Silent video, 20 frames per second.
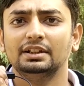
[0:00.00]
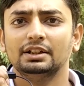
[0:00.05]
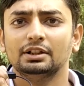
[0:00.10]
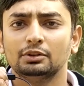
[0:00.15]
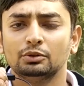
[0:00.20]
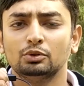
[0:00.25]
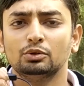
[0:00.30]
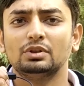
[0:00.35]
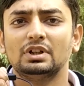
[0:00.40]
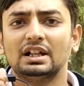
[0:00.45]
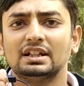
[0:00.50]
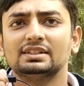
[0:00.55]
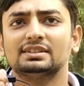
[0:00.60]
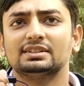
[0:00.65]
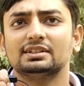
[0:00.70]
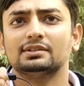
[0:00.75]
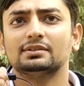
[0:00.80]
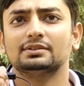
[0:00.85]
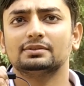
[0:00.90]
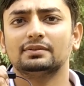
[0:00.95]
good
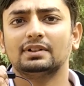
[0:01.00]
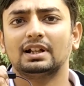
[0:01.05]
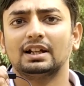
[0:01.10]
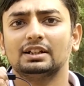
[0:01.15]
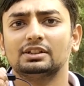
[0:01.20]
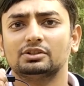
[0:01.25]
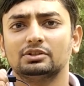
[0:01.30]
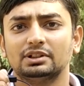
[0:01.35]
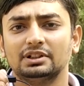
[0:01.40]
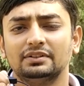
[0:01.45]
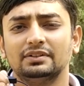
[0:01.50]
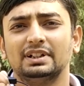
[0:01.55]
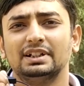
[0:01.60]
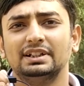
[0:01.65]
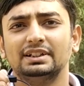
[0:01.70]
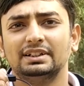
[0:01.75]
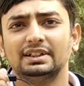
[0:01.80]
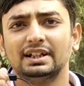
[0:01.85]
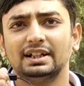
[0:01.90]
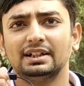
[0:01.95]
answers were also given in
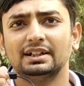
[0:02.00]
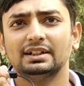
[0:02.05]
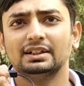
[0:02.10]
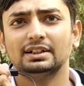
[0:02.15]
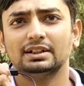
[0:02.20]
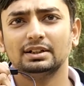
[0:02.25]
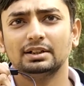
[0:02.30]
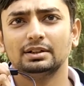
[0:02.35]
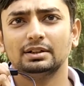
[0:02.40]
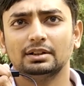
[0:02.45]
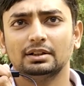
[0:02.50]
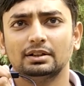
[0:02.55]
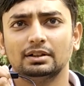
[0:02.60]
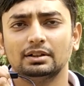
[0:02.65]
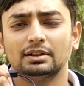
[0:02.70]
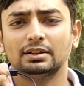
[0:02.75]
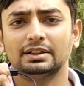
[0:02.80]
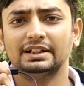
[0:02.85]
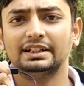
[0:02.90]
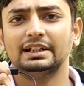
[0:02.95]
that
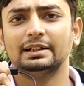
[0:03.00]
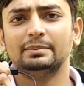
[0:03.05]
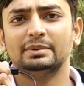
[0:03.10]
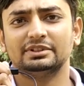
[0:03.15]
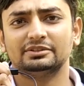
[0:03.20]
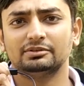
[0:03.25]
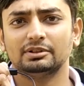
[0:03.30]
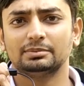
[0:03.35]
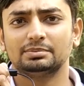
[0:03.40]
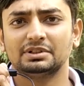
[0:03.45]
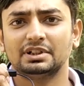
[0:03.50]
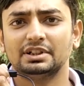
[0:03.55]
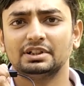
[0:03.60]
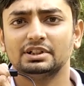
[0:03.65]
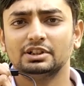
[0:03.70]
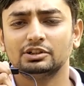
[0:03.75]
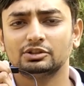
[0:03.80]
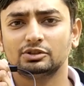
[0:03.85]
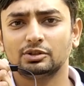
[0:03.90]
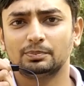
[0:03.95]
IndiaBix website.
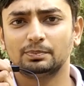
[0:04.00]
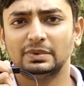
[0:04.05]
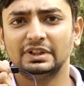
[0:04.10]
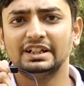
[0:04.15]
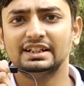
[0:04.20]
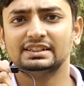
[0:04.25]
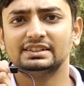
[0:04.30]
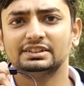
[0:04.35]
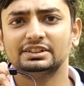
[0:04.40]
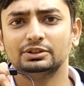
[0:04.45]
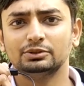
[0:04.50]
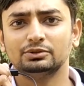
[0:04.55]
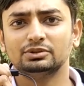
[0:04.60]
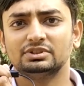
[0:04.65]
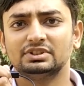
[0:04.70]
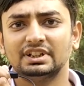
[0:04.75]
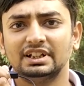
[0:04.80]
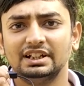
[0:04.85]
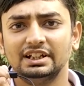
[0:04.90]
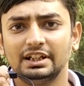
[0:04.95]
So please use the
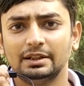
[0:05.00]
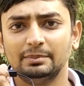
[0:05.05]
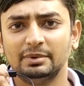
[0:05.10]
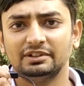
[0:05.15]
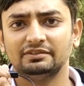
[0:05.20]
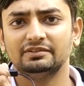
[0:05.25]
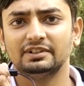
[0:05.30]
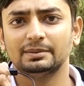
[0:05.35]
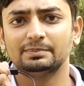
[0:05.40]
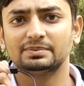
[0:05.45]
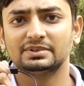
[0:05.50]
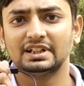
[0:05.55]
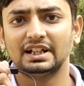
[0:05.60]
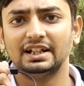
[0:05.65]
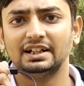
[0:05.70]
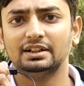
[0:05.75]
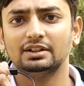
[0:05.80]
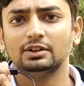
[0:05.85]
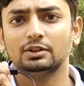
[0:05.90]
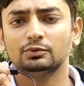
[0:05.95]
IndiaBix website
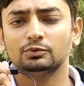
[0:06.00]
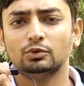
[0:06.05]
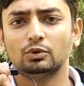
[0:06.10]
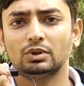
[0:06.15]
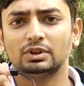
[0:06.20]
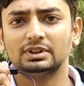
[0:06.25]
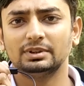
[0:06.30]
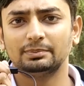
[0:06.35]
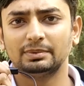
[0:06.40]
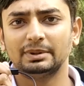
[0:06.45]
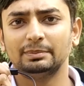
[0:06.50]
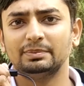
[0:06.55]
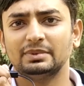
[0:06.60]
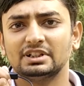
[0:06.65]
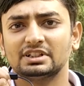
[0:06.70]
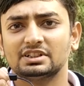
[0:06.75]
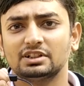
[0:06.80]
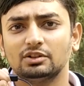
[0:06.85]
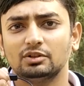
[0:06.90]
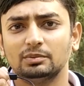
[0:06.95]
for the
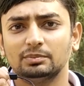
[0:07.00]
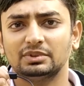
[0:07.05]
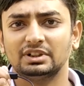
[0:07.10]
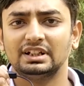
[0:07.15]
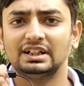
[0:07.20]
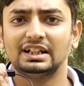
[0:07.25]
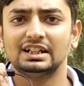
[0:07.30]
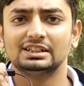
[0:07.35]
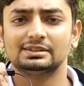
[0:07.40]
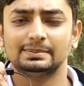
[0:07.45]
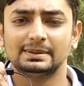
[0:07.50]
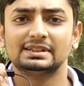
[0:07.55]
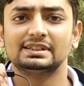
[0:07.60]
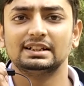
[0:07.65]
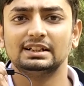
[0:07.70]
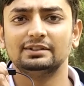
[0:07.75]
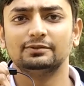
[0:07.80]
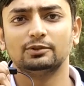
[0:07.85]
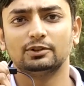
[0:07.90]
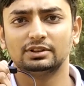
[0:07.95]
preparation of the Reliance, especially
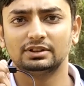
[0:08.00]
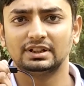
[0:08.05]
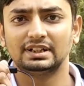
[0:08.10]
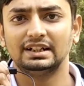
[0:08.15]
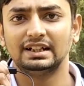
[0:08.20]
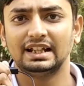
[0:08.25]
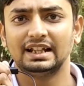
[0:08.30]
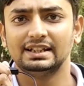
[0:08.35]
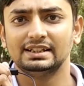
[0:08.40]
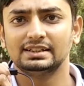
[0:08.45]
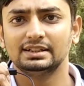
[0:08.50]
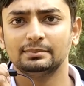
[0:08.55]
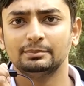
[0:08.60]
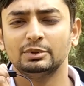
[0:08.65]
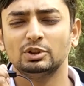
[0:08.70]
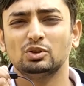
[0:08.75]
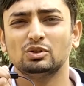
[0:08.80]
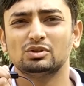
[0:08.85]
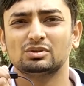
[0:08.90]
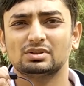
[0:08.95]
for the Reliance,
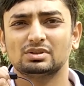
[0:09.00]
because